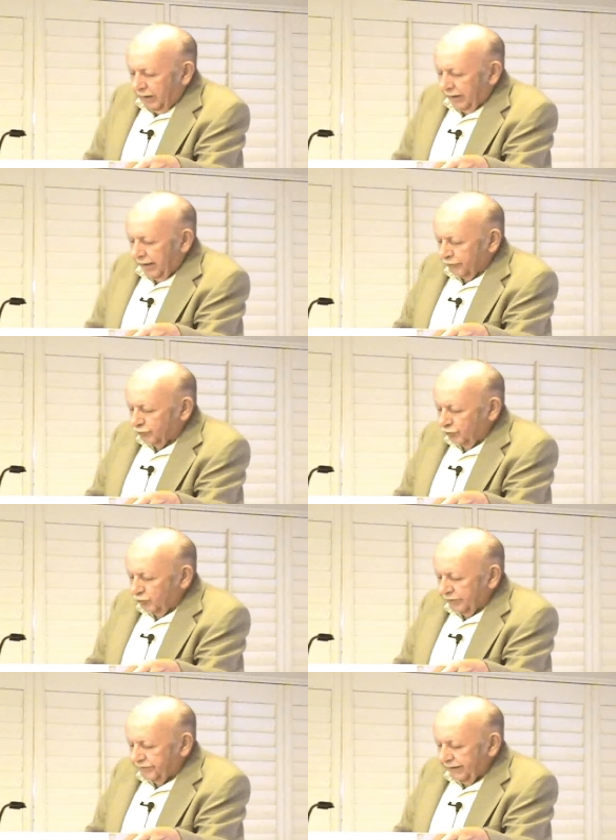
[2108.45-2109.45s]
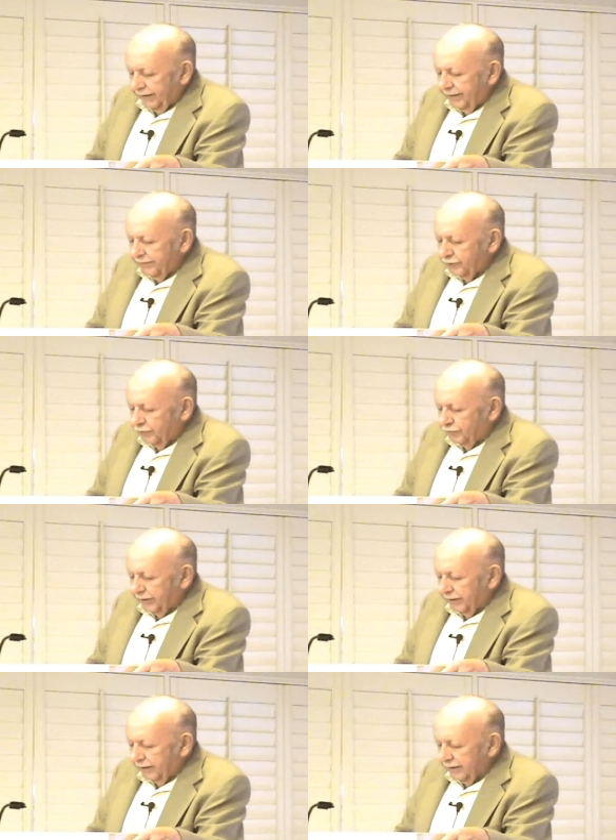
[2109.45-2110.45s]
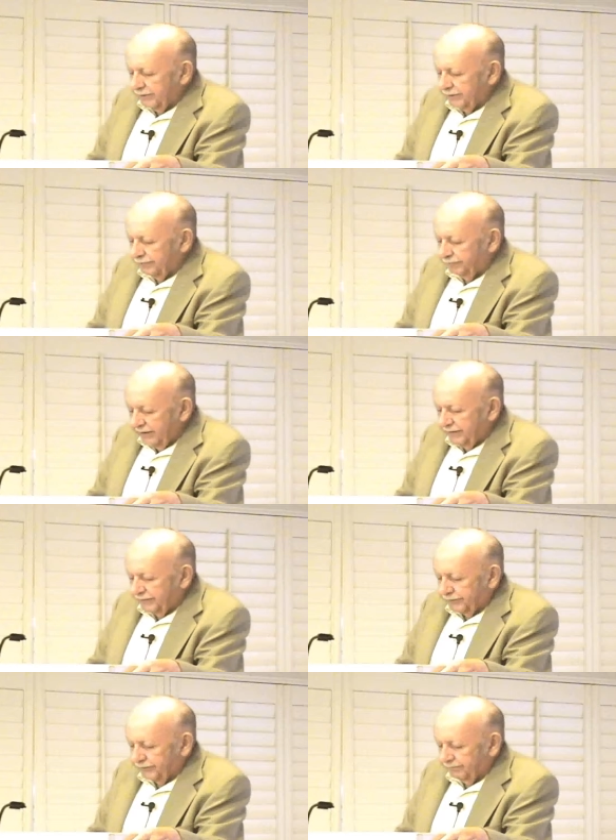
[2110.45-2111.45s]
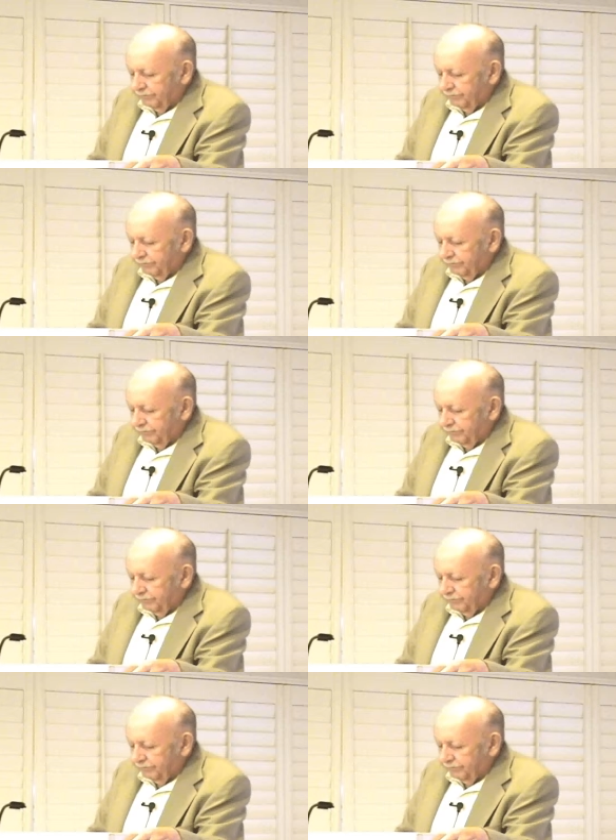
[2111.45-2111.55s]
Now, toward the end of the next phase,